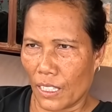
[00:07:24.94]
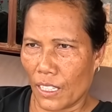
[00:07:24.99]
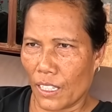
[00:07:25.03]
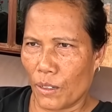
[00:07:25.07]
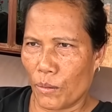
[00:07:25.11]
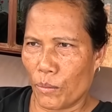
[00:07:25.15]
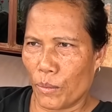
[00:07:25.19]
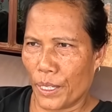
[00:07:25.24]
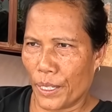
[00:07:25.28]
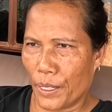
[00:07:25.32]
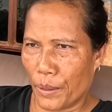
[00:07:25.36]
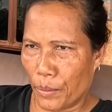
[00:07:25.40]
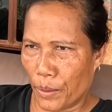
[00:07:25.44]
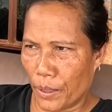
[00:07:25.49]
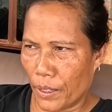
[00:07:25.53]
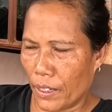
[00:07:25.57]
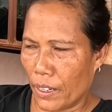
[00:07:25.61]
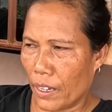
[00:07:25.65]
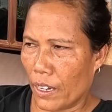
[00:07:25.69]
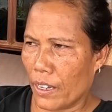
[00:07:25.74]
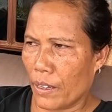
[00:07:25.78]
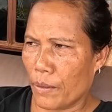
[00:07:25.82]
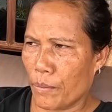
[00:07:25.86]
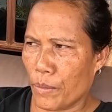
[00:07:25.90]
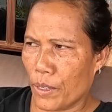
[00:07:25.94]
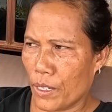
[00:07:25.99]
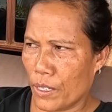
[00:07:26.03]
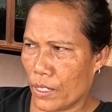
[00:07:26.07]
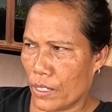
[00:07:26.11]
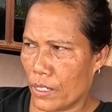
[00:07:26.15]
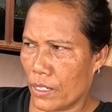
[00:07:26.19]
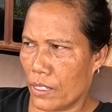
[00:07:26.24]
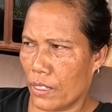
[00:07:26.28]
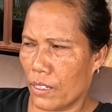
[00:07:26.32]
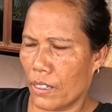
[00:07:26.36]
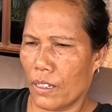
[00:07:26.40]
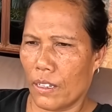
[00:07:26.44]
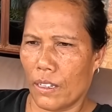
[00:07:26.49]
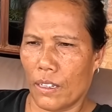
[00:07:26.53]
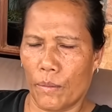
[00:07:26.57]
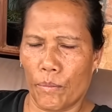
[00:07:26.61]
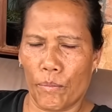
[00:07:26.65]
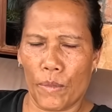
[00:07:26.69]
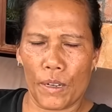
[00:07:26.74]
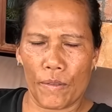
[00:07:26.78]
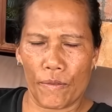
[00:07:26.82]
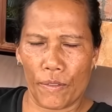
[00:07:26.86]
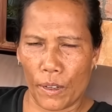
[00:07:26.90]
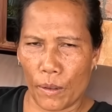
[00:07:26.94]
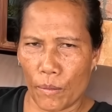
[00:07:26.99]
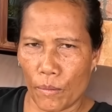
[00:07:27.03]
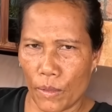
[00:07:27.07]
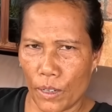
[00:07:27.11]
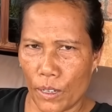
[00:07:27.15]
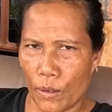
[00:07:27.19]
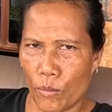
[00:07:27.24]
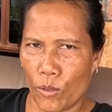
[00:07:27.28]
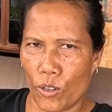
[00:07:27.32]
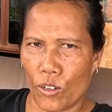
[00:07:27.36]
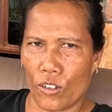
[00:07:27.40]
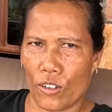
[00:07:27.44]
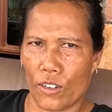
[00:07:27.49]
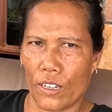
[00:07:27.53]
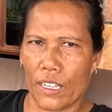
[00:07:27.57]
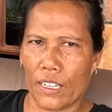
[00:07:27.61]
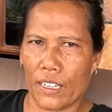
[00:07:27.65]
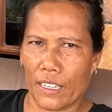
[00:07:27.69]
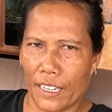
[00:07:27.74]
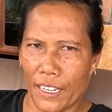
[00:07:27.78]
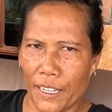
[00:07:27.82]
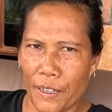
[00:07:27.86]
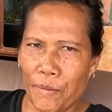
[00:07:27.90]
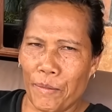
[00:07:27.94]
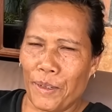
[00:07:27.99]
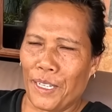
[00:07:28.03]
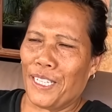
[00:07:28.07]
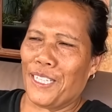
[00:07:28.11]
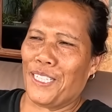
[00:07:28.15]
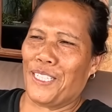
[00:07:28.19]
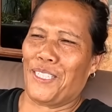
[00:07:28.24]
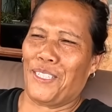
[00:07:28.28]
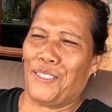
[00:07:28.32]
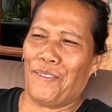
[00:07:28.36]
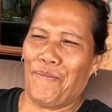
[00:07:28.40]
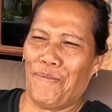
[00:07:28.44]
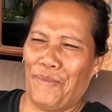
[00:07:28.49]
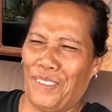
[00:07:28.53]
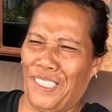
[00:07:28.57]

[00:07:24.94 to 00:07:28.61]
I think maybe I miss my family more than they miss me.